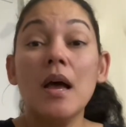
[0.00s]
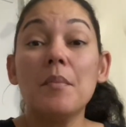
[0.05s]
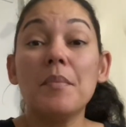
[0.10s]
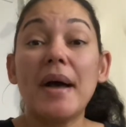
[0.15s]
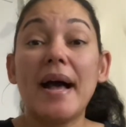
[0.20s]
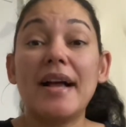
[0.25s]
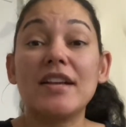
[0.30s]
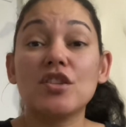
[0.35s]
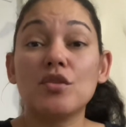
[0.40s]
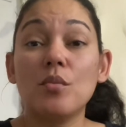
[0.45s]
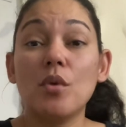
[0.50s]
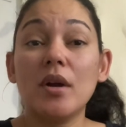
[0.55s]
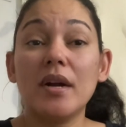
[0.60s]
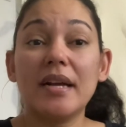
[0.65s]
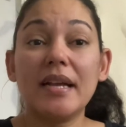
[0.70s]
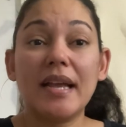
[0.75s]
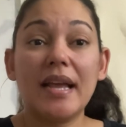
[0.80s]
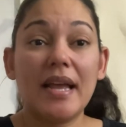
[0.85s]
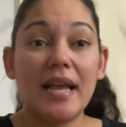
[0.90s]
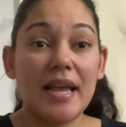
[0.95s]

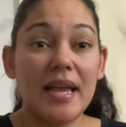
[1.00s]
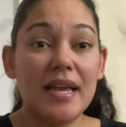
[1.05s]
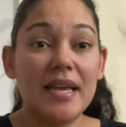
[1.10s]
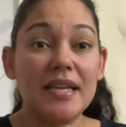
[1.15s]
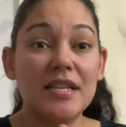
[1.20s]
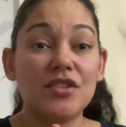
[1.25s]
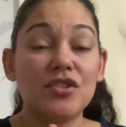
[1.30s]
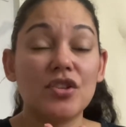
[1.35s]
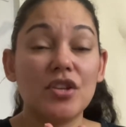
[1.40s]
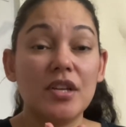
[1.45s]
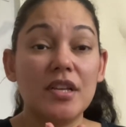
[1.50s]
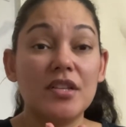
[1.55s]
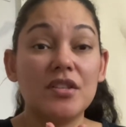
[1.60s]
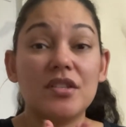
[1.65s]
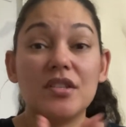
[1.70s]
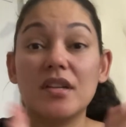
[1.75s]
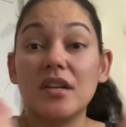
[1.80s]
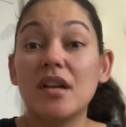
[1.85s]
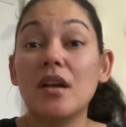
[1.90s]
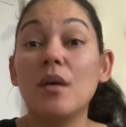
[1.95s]
Poshmark is,
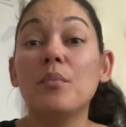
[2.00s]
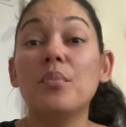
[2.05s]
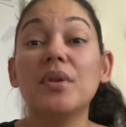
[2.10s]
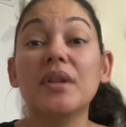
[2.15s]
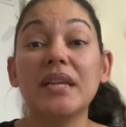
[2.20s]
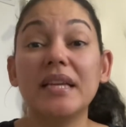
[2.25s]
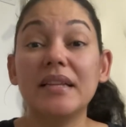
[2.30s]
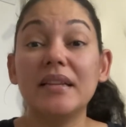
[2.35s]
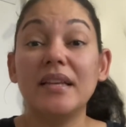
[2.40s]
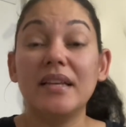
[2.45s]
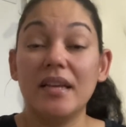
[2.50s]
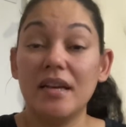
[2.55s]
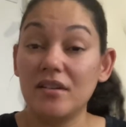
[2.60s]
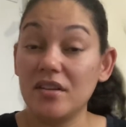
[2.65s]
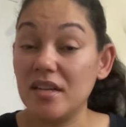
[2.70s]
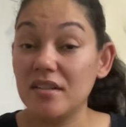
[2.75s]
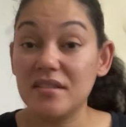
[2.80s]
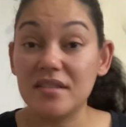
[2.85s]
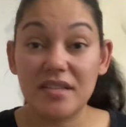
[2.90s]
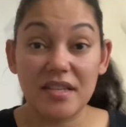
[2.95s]
is completely
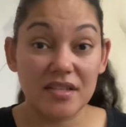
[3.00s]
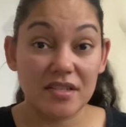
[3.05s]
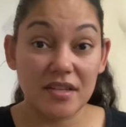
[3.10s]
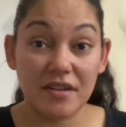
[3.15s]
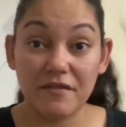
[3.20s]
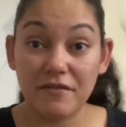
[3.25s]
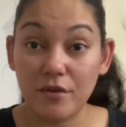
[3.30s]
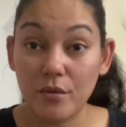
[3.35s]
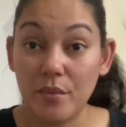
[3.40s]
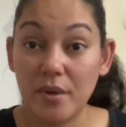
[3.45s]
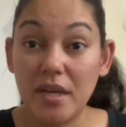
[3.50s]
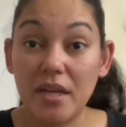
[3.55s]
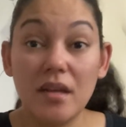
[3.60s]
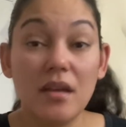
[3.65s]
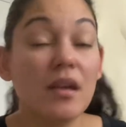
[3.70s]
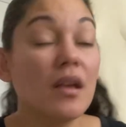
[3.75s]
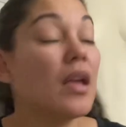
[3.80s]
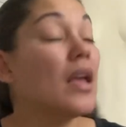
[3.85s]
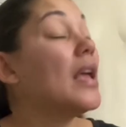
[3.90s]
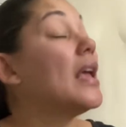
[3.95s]
inconsistent for me.
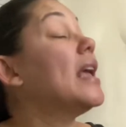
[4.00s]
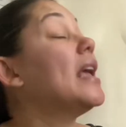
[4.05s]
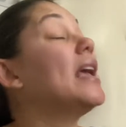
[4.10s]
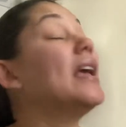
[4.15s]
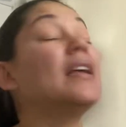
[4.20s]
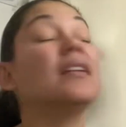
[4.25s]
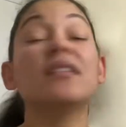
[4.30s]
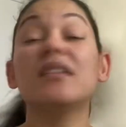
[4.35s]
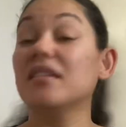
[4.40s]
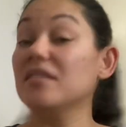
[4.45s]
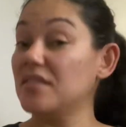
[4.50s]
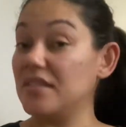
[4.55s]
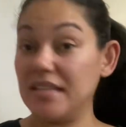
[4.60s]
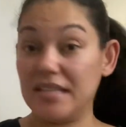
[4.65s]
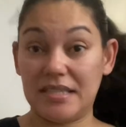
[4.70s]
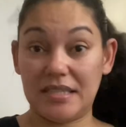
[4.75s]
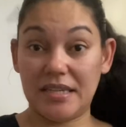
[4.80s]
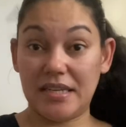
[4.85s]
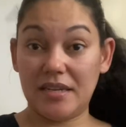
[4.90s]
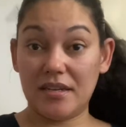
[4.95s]

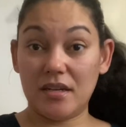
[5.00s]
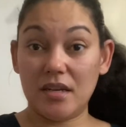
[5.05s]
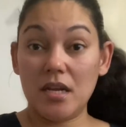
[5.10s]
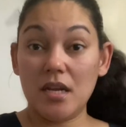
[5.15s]
Inconsistent